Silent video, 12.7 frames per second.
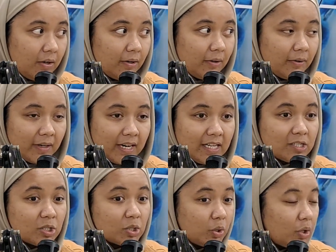All right.
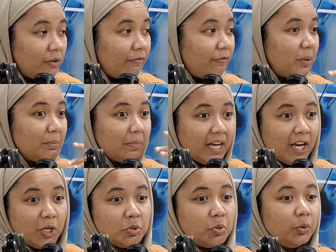So from there,
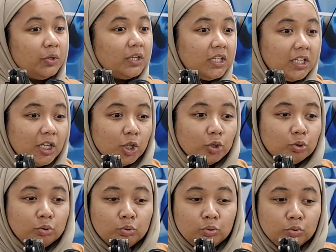you don't need
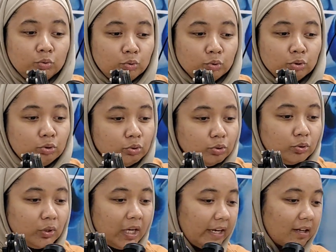to do
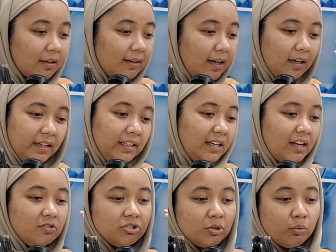like in
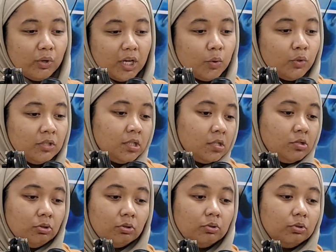ancient way, which is
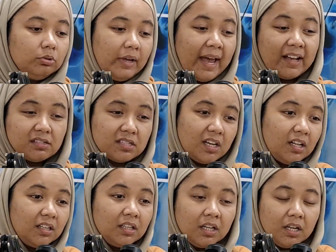you go to
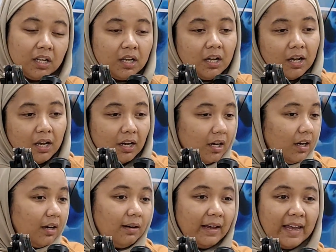Excel,
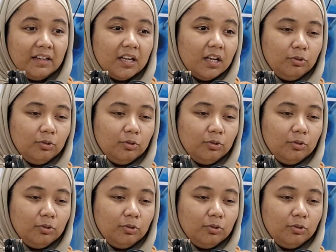and then